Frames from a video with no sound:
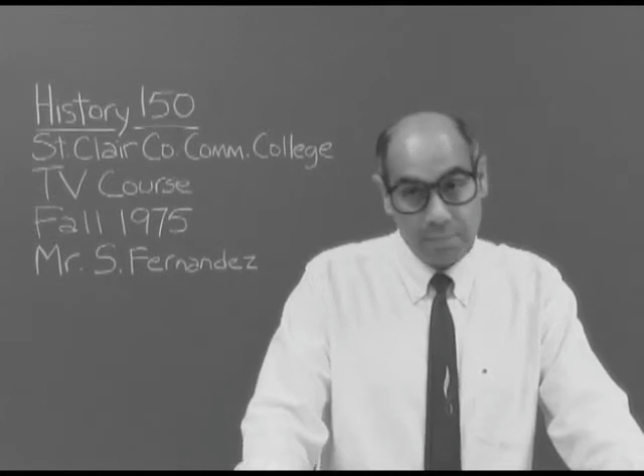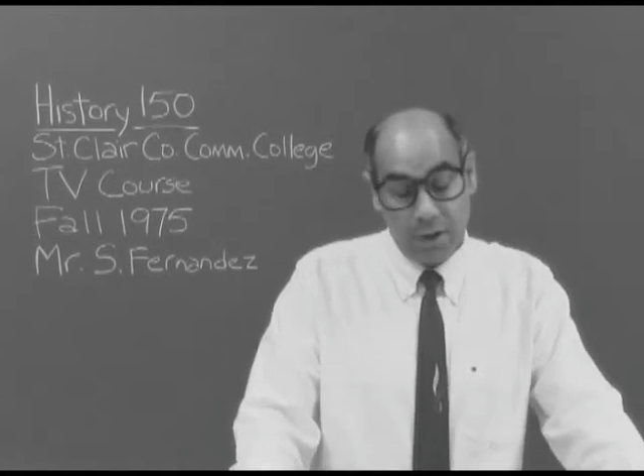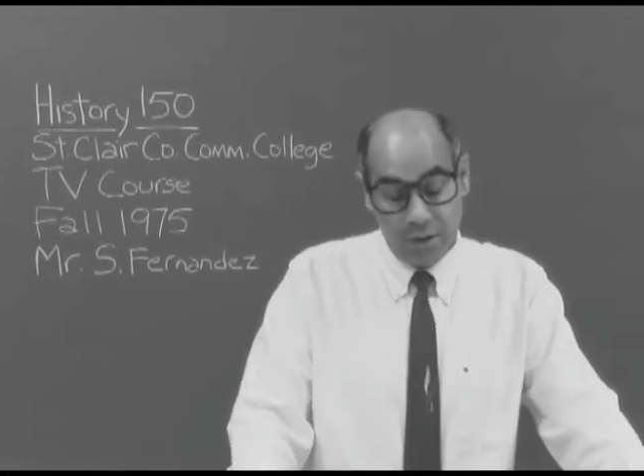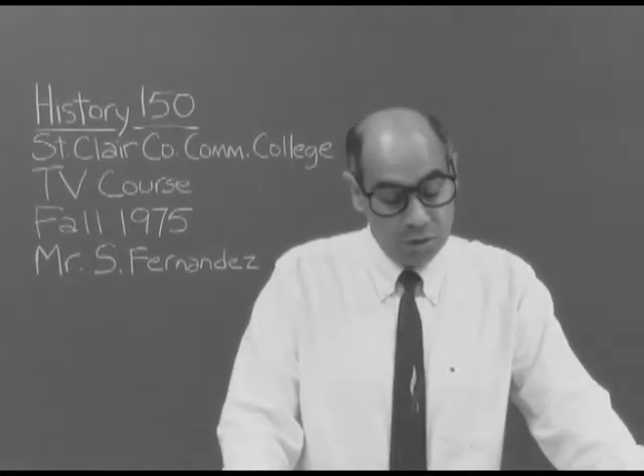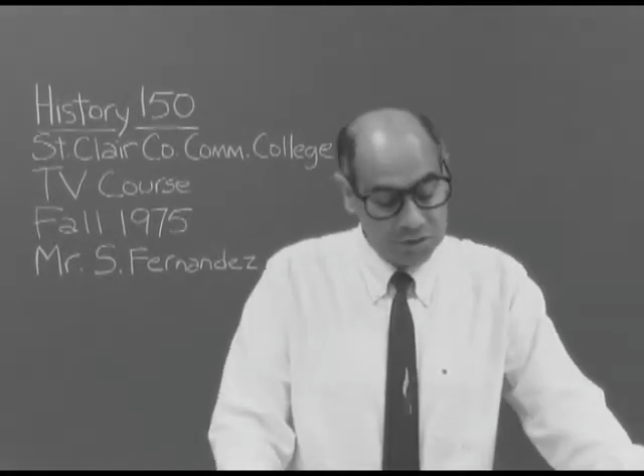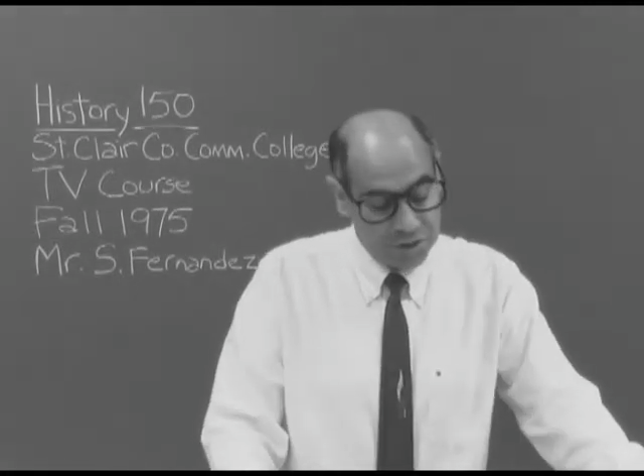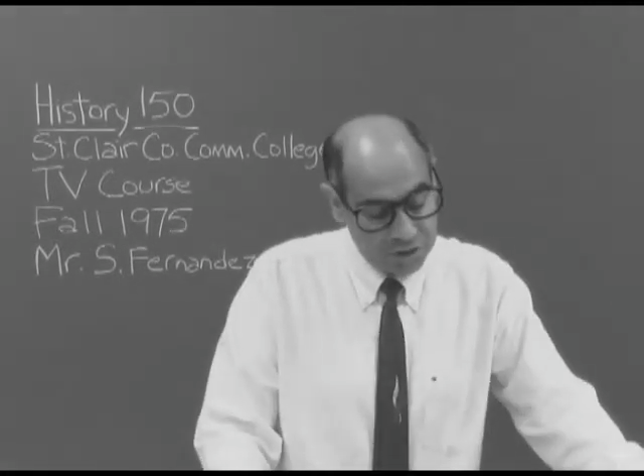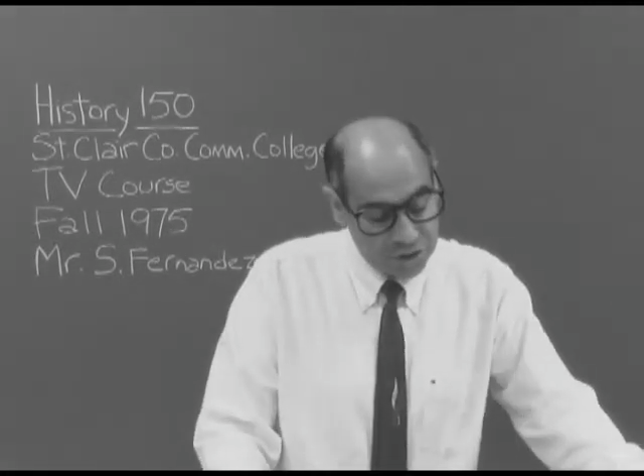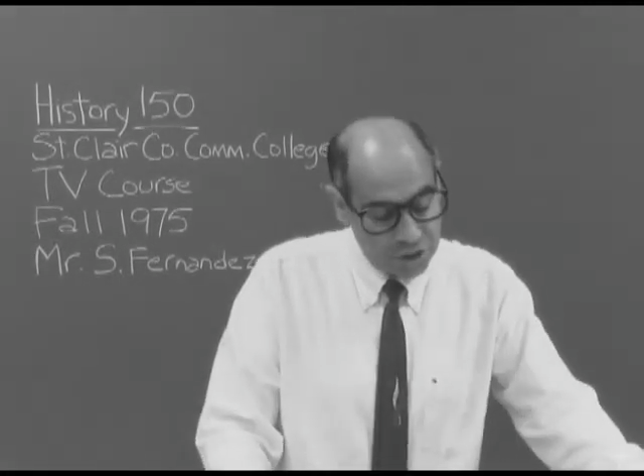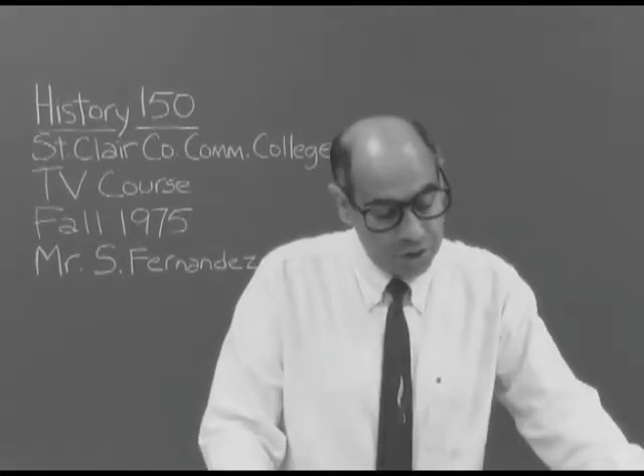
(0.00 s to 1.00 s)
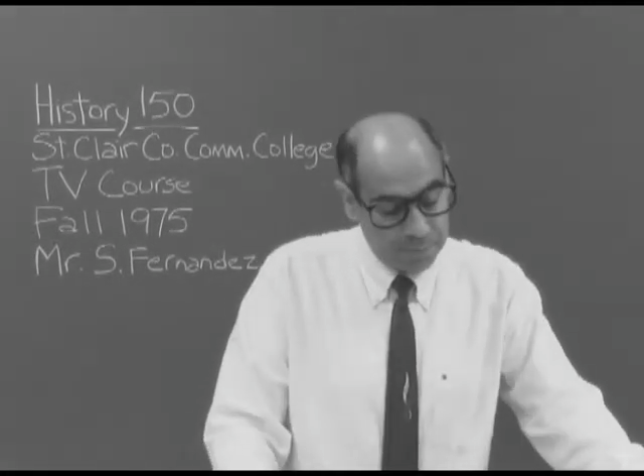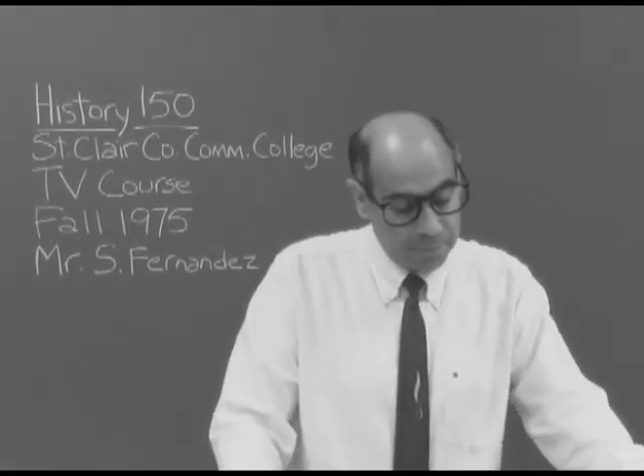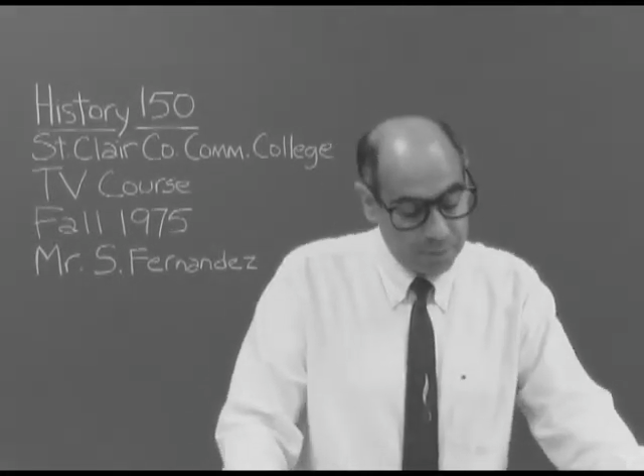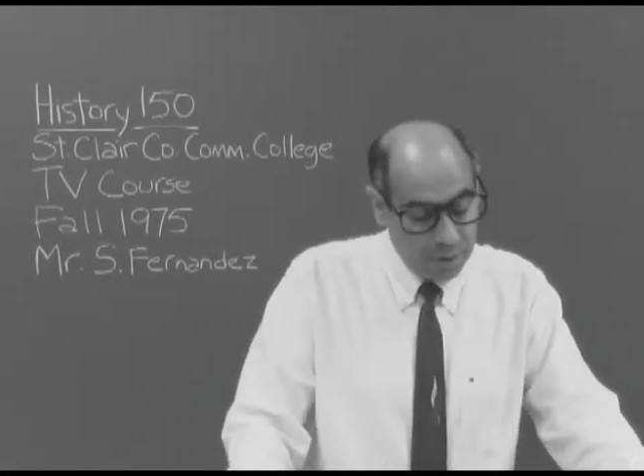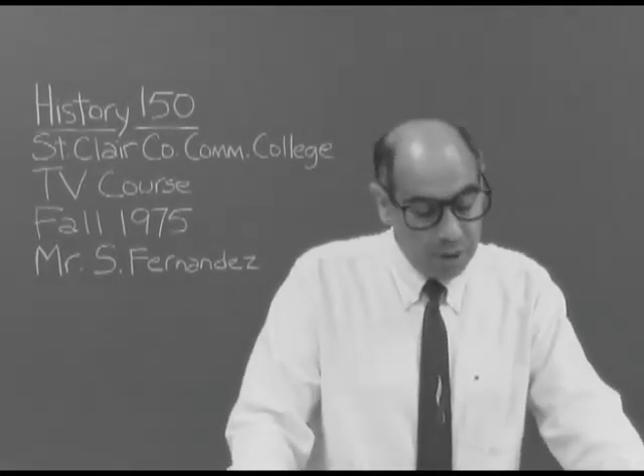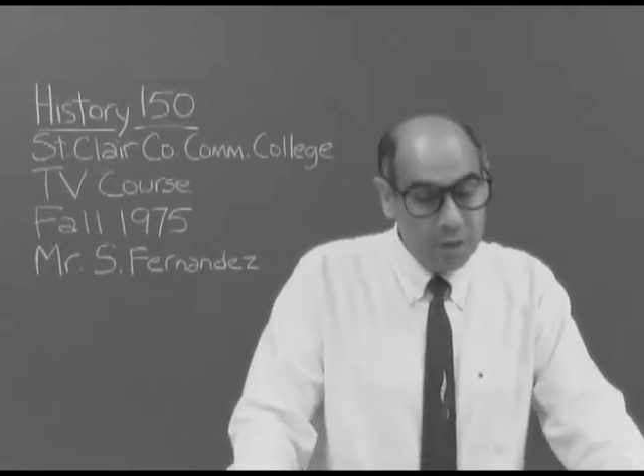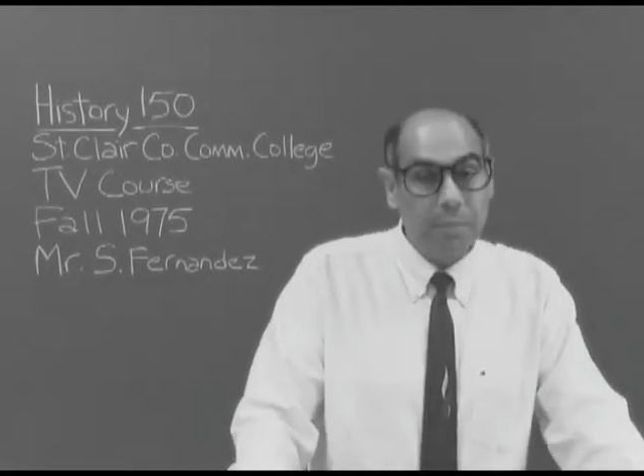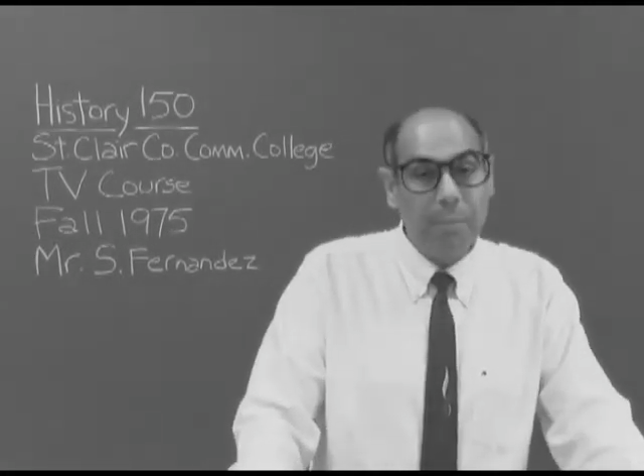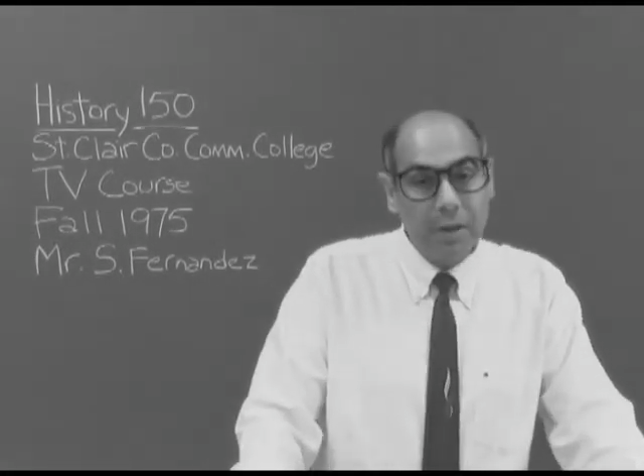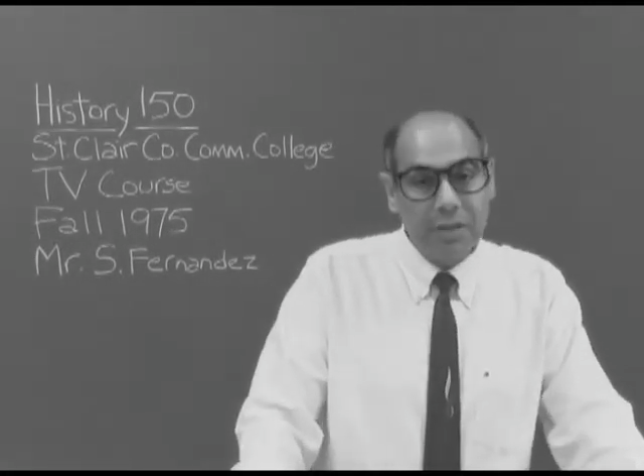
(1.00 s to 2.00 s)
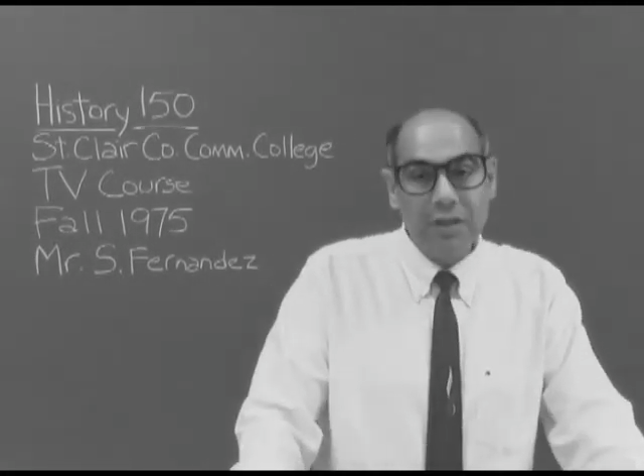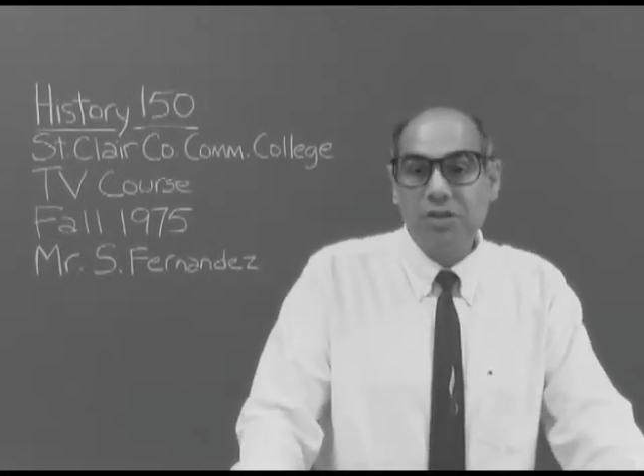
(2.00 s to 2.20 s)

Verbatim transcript: I know it's not cheap. The monthly